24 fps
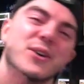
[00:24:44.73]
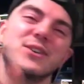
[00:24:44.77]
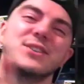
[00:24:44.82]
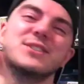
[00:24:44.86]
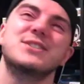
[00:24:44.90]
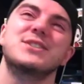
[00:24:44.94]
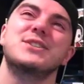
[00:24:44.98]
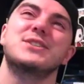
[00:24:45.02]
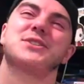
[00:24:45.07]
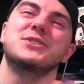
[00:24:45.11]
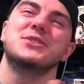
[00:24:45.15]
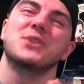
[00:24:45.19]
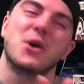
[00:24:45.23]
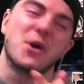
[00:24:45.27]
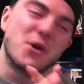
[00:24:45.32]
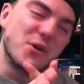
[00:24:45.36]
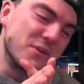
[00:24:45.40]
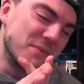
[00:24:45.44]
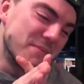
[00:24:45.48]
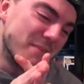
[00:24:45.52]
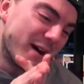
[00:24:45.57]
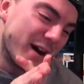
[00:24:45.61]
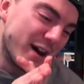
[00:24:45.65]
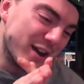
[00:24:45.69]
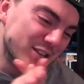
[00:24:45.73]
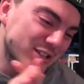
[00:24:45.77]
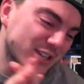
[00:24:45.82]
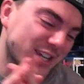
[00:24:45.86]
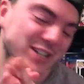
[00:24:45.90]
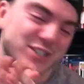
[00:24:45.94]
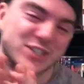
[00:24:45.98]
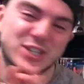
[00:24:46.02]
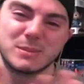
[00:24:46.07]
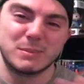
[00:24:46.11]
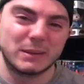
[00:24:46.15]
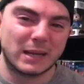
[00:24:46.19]
her so much.
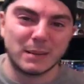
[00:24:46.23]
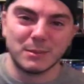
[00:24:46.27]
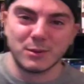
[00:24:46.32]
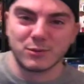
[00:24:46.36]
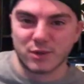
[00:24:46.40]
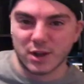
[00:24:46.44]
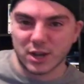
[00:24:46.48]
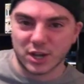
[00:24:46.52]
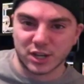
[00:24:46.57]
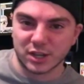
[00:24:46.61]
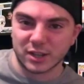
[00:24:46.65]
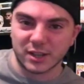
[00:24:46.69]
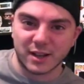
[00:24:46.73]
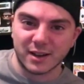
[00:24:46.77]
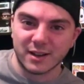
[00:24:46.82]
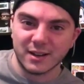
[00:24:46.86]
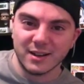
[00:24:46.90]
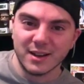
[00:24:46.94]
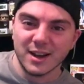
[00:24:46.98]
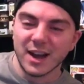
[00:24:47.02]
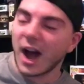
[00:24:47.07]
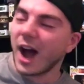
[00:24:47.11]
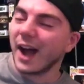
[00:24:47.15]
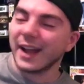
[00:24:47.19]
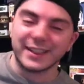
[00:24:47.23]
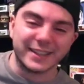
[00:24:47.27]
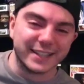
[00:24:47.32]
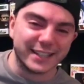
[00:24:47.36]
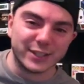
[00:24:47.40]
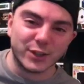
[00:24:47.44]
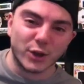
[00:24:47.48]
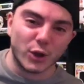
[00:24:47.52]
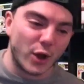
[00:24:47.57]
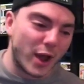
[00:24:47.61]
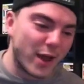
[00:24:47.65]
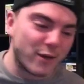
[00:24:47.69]
Can she become a regular? I
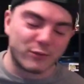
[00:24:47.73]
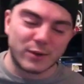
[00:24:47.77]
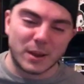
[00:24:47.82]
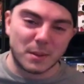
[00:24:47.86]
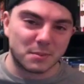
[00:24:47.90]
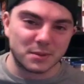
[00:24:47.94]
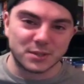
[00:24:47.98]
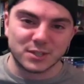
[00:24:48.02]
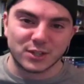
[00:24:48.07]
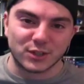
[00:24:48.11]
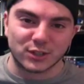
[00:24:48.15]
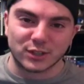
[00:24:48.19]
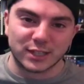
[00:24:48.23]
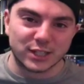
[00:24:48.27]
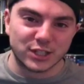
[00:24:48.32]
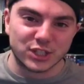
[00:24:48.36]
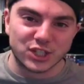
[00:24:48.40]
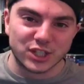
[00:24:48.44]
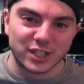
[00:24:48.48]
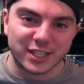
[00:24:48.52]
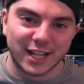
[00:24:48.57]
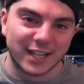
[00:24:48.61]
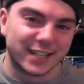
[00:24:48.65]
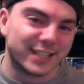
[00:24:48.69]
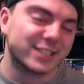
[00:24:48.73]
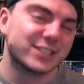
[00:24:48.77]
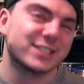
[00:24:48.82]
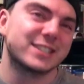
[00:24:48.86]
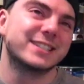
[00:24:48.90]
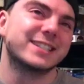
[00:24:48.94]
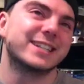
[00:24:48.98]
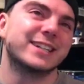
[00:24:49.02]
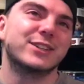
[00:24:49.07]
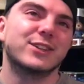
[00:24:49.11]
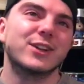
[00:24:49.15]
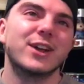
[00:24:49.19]
need her every episode, legit. I just
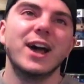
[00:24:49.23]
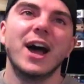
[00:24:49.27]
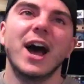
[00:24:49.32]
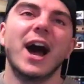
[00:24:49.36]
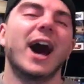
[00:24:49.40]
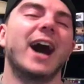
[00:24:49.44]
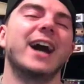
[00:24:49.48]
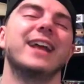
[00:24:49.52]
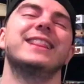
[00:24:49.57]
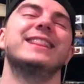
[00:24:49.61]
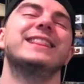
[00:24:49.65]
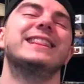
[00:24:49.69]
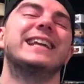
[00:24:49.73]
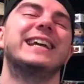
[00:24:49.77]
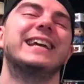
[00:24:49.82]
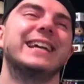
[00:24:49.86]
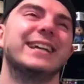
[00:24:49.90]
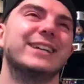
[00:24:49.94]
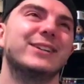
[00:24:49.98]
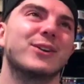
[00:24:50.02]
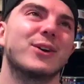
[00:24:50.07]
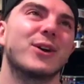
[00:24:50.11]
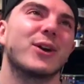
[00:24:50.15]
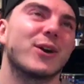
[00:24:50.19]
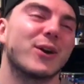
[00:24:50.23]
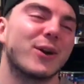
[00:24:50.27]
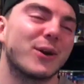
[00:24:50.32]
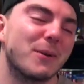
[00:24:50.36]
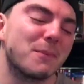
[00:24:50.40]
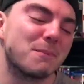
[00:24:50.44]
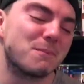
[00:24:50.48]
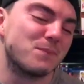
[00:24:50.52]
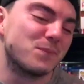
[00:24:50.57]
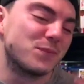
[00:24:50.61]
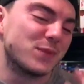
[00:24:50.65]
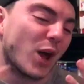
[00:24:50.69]
need, I need
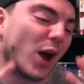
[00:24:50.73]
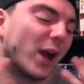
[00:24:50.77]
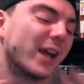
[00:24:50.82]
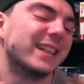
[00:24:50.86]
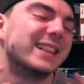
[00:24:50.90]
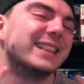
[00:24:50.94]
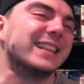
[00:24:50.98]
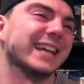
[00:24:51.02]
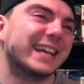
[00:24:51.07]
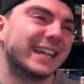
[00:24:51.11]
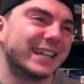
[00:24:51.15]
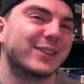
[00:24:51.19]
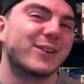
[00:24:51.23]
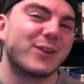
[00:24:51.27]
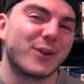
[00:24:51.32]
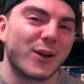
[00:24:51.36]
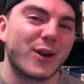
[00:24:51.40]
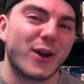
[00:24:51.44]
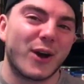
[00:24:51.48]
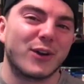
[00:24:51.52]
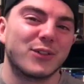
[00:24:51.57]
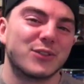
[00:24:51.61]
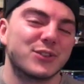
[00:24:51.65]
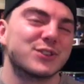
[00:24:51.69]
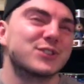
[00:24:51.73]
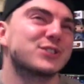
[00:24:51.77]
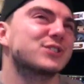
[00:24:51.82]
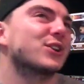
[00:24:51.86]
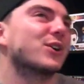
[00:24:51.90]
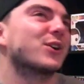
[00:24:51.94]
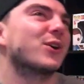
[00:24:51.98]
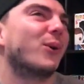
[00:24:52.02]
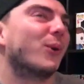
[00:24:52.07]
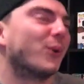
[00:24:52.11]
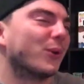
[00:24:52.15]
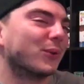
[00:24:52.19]
her, I need her on the
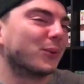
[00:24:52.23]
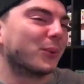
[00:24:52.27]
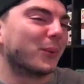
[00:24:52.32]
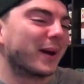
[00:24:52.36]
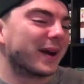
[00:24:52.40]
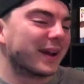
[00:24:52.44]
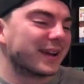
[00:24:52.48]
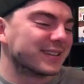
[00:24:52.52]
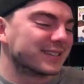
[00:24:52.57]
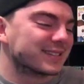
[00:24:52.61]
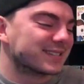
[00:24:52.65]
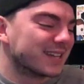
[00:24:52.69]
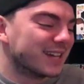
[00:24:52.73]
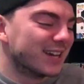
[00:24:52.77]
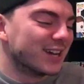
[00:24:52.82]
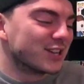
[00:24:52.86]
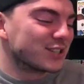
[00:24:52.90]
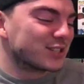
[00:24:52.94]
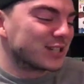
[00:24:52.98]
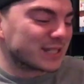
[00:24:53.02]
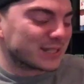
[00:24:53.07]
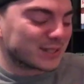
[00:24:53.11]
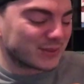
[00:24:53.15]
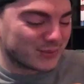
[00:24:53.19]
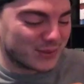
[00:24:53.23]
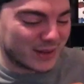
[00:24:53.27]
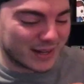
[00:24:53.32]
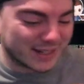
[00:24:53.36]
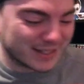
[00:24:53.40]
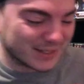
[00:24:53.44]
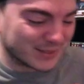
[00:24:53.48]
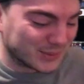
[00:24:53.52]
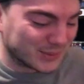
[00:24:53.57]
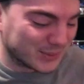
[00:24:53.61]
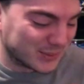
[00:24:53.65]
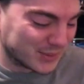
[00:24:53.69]
show always. She's
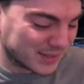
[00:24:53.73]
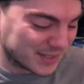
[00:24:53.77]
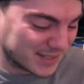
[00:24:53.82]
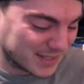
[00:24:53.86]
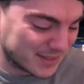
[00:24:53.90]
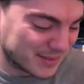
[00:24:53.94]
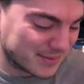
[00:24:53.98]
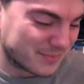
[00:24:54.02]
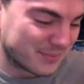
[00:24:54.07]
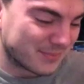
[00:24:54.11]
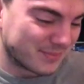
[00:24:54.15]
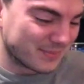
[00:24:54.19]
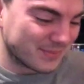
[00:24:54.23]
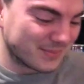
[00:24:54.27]
fucking awesome.